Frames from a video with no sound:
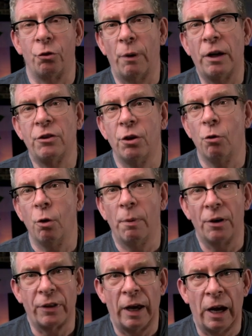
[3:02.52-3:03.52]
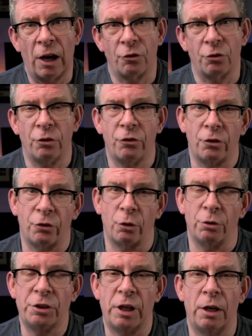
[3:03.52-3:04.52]
the right to know about the hazards
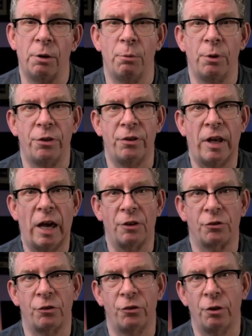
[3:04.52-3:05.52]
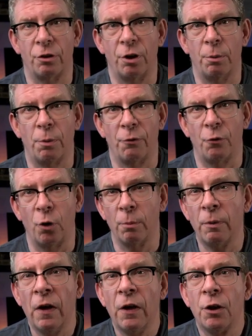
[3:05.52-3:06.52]
associated with the tasks you're going to
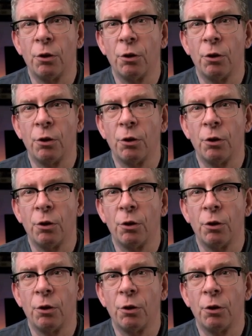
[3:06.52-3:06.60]
perform,